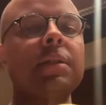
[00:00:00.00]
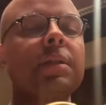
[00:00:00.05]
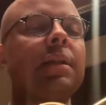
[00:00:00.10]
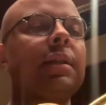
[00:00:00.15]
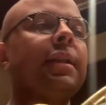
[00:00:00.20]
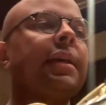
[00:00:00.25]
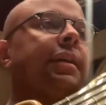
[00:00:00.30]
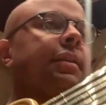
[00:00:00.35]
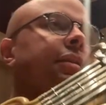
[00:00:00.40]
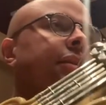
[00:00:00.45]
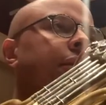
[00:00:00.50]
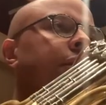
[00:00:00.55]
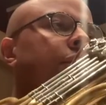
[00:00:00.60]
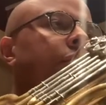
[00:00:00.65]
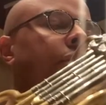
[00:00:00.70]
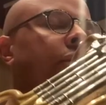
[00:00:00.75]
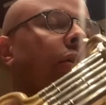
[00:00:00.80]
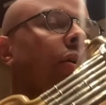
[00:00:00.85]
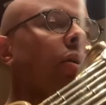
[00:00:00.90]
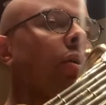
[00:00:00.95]
connected,
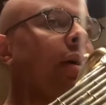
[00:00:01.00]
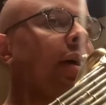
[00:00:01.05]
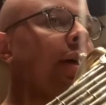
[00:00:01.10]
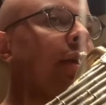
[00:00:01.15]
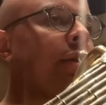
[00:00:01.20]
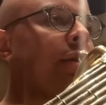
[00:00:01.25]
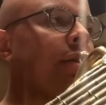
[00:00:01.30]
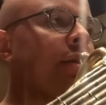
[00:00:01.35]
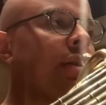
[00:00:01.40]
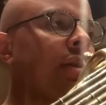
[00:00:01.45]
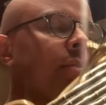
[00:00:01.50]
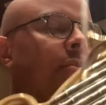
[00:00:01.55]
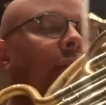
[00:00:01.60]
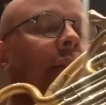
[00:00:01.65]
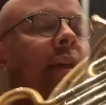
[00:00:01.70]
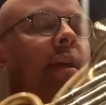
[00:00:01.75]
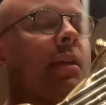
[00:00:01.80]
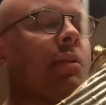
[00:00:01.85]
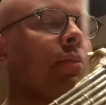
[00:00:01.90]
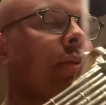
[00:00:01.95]
you can go ahead and just
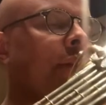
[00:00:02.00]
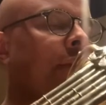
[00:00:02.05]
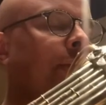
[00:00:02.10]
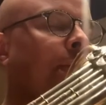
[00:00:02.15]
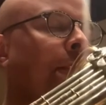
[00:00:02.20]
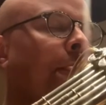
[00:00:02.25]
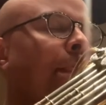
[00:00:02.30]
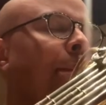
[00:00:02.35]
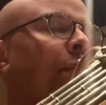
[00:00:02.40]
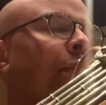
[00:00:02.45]
play as written.